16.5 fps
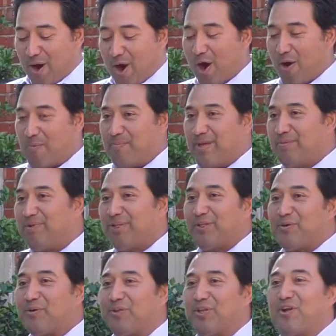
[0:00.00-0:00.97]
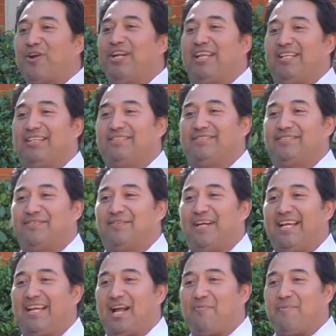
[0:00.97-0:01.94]
our biblical learning,
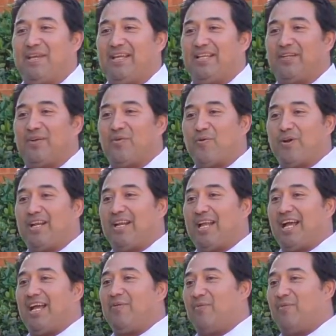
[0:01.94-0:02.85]
right? Corey and I